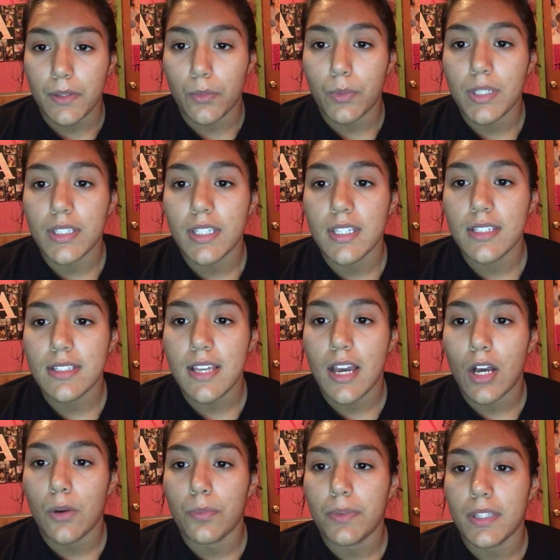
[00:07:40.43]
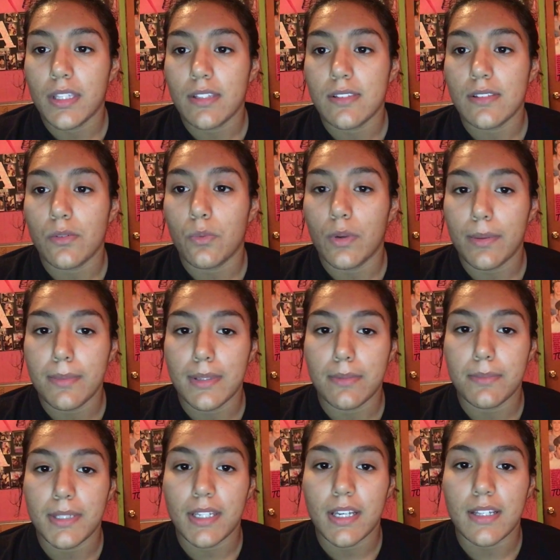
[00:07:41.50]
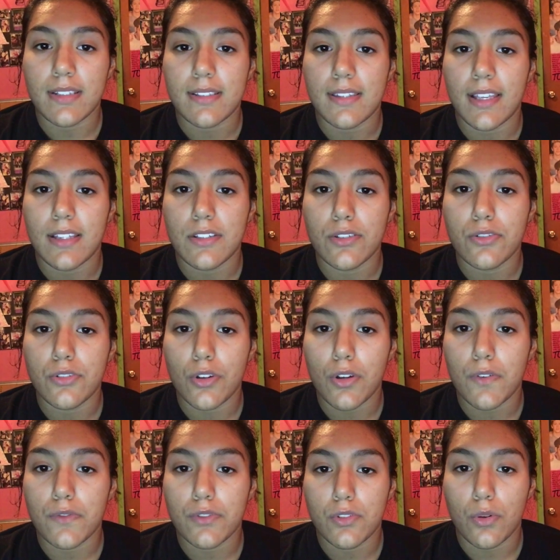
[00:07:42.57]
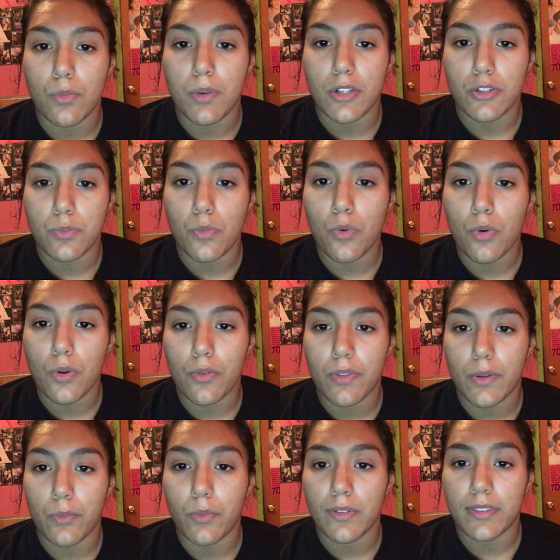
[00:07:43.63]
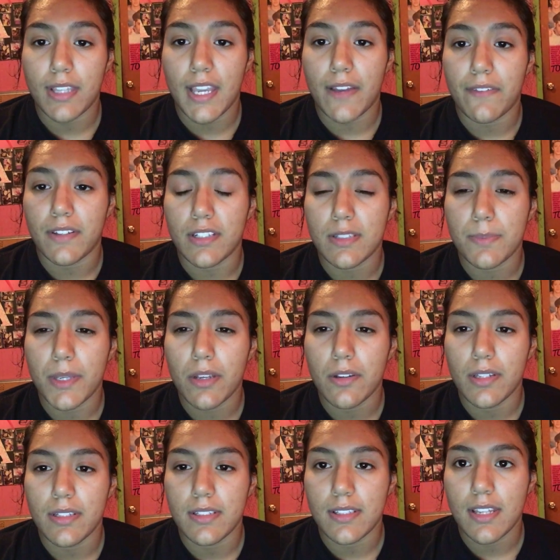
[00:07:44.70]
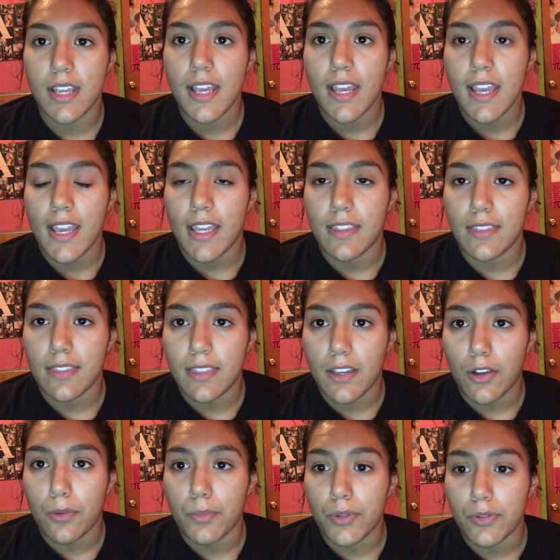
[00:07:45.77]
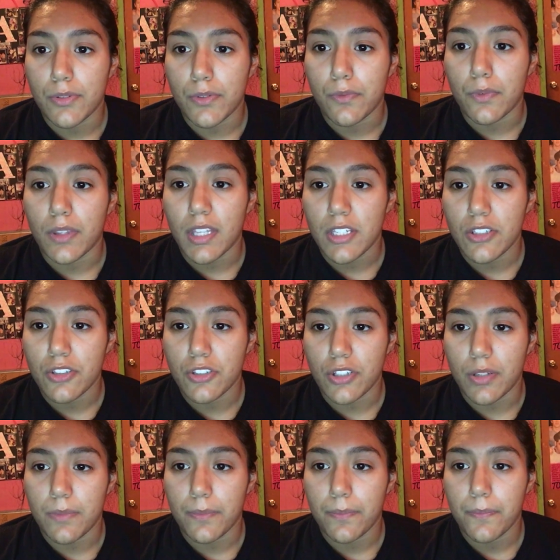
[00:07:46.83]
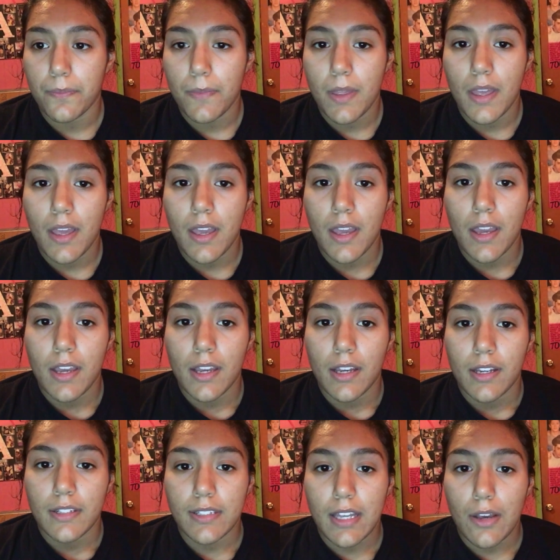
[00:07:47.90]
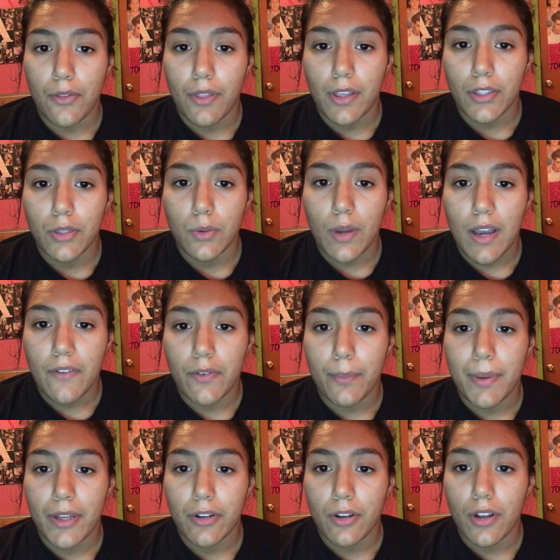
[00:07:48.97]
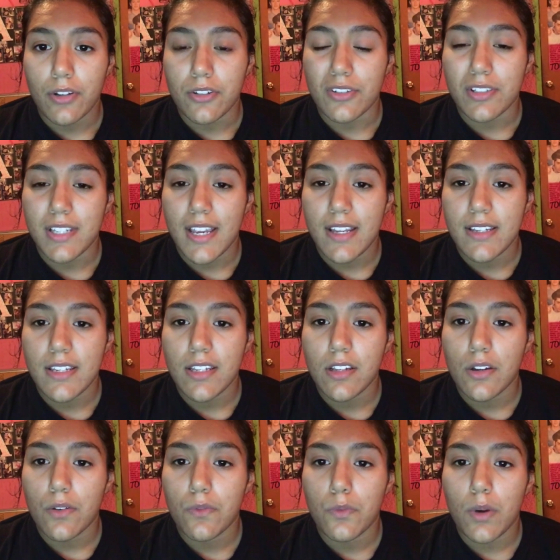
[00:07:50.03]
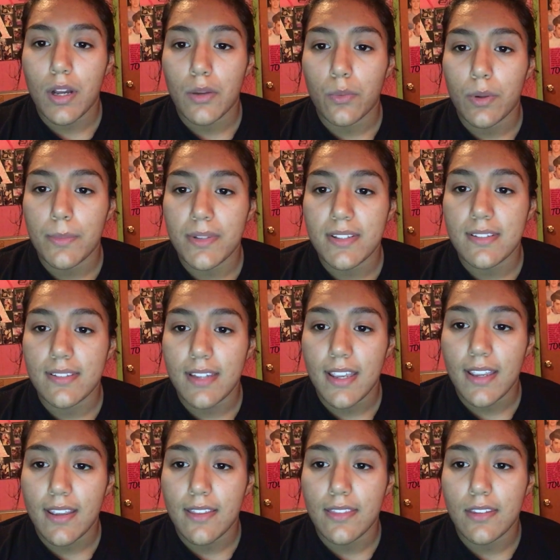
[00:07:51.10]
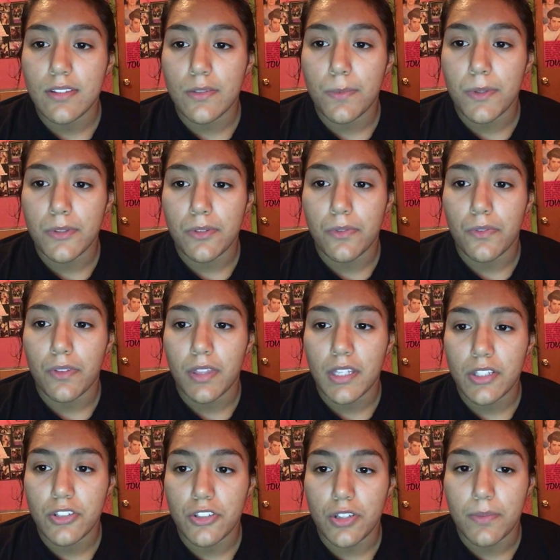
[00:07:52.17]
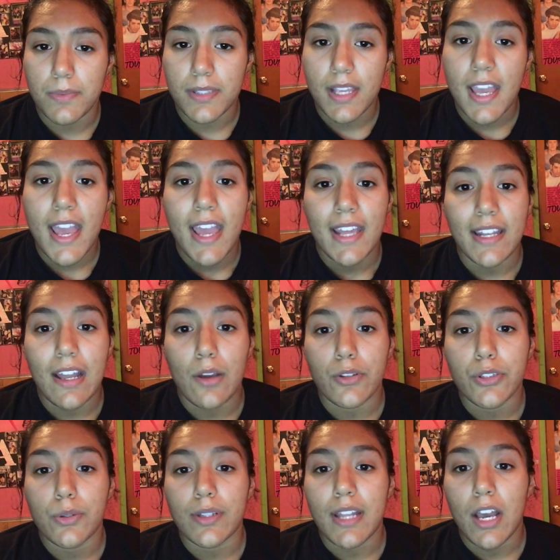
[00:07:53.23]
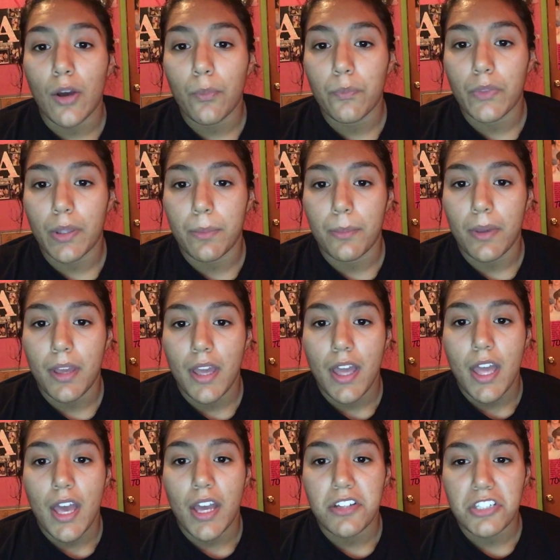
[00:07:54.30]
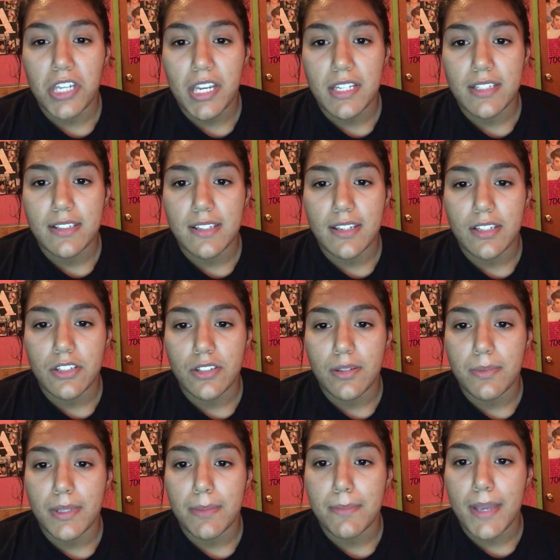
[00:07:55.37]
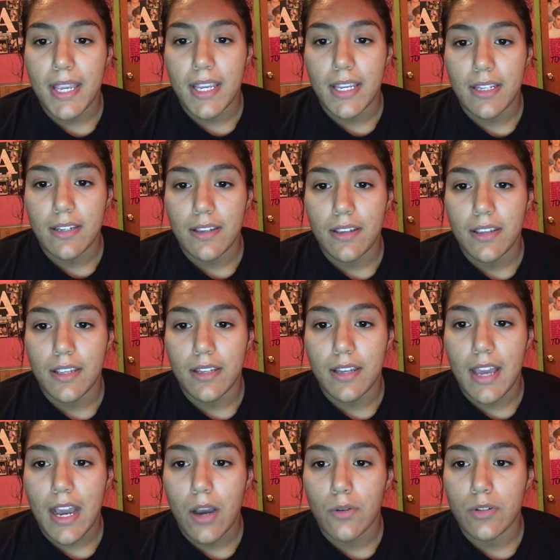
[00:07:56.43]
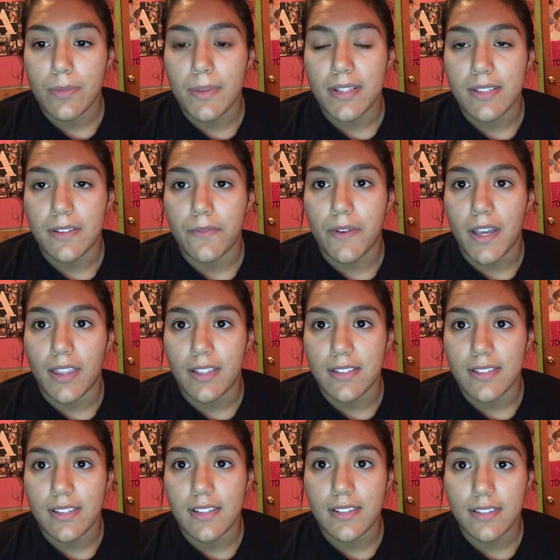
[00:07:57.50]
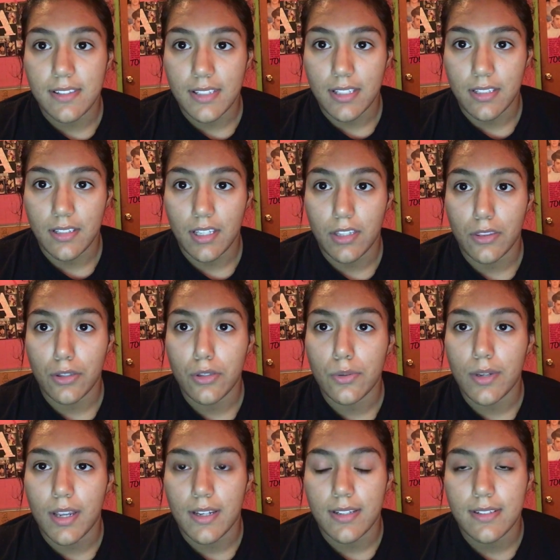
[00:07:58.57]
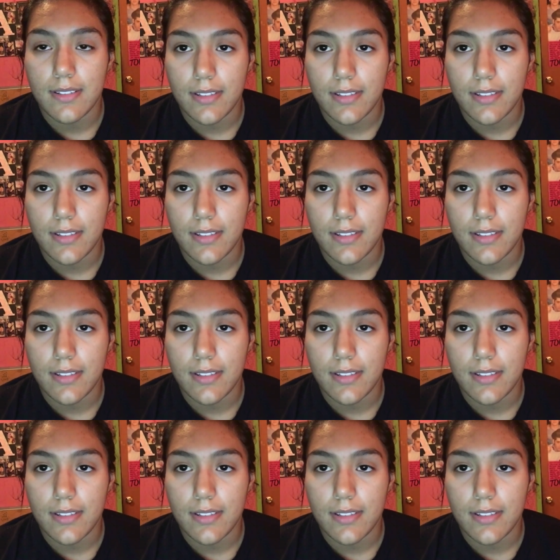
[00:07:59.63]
We need to help these women because they deserve so much more than what they have experienced in their abusive relationship. Now that you have a better understanding of why women stay in these abusive relationships and how you can help them, a change needs to be made in how domestic violence is seen in the United